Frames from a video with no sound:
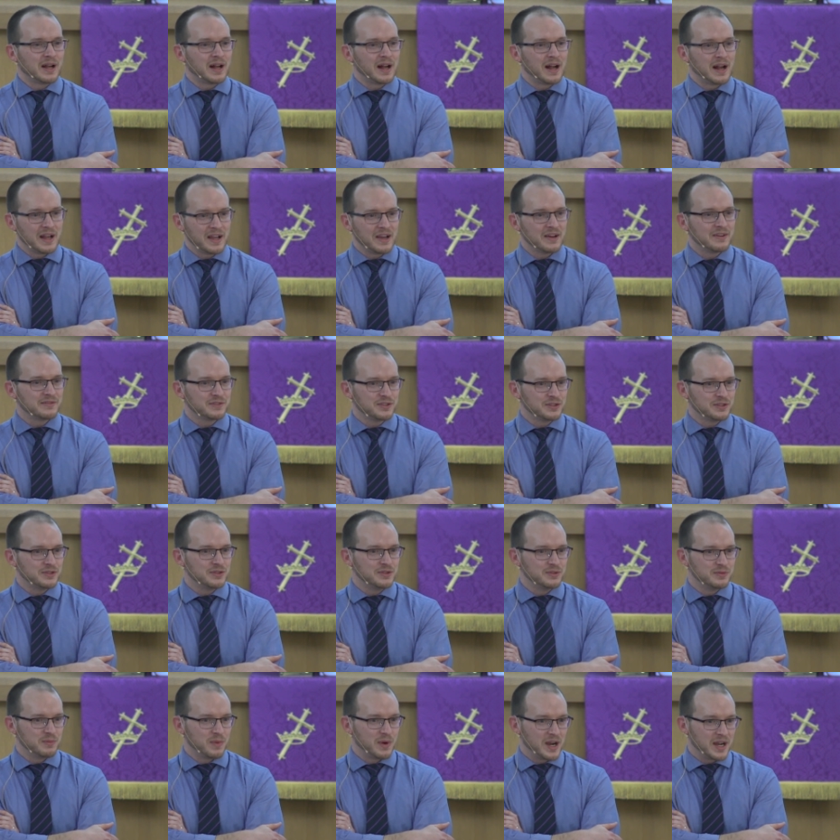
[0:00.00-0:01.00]
I have to do
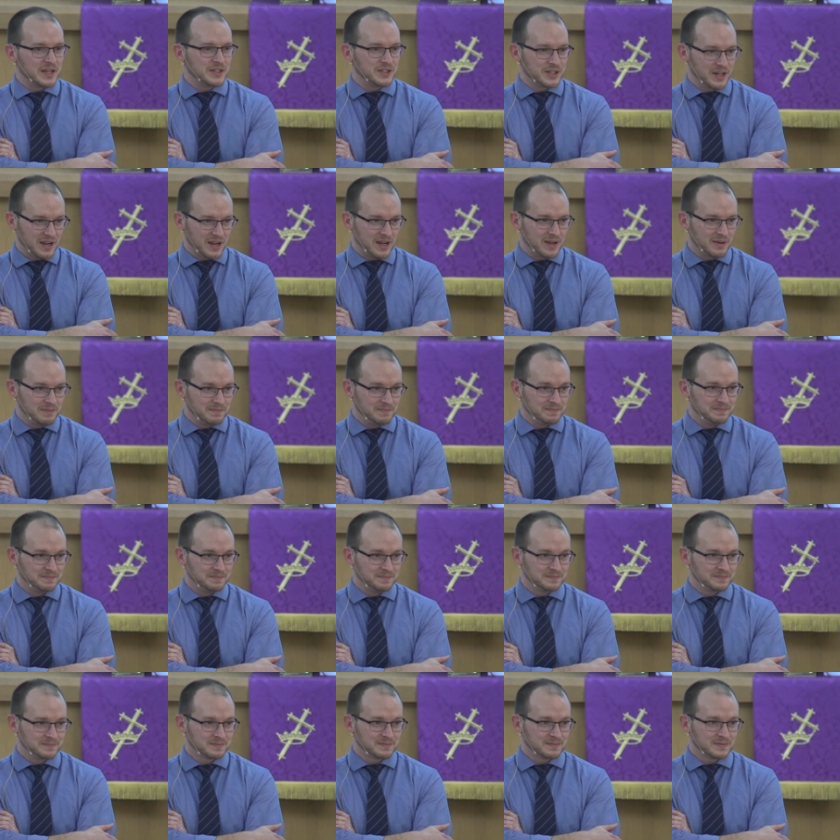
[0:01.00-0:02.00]
my job
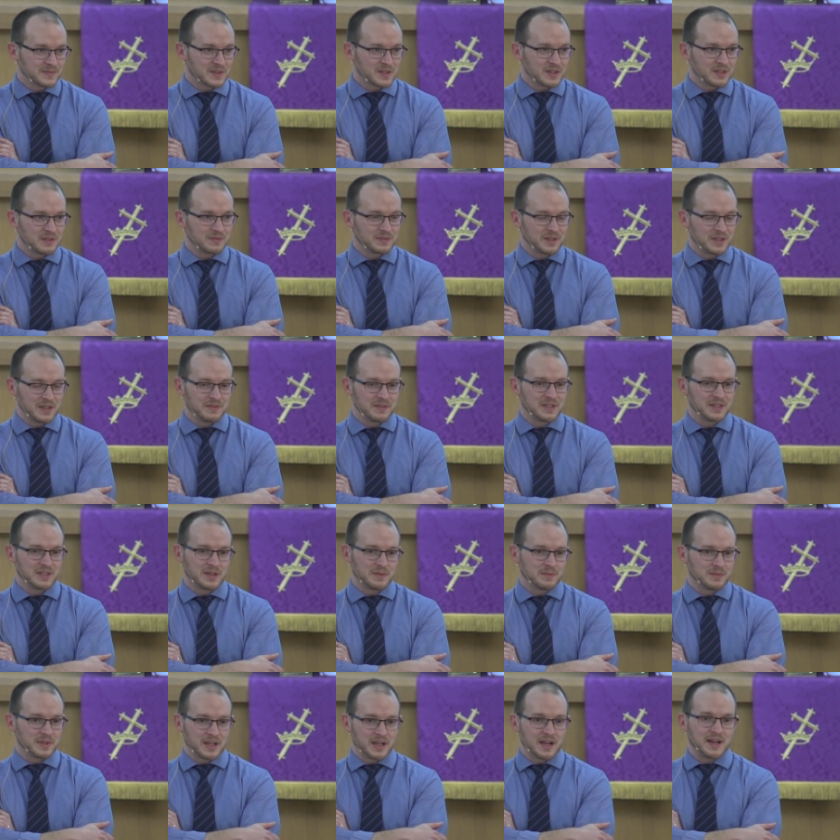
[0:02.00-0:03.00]
of giving them
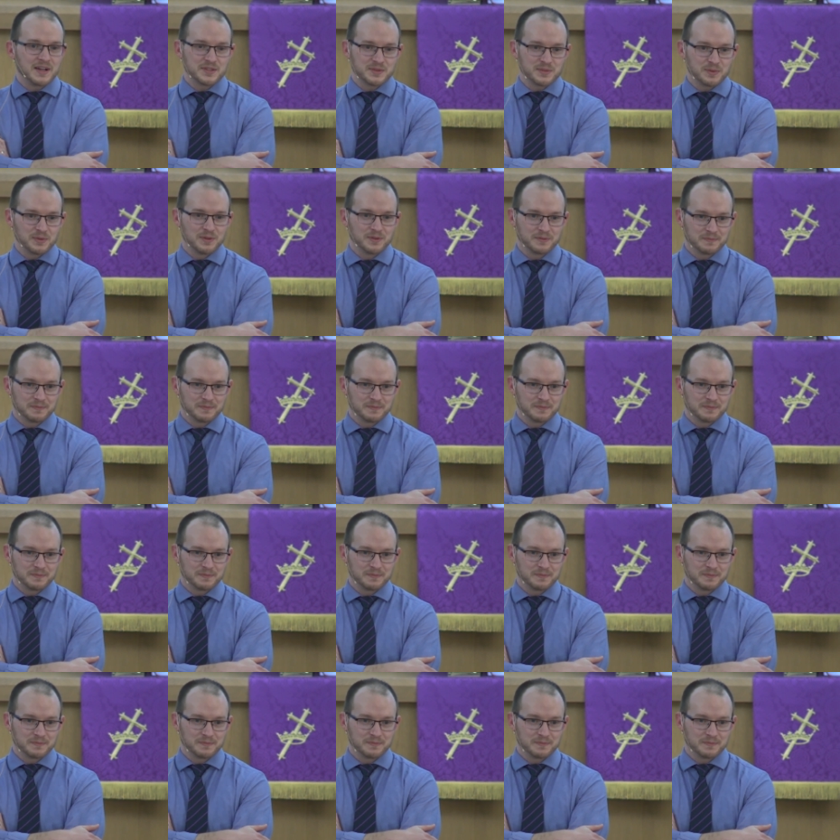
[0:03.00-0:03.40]
the gospel.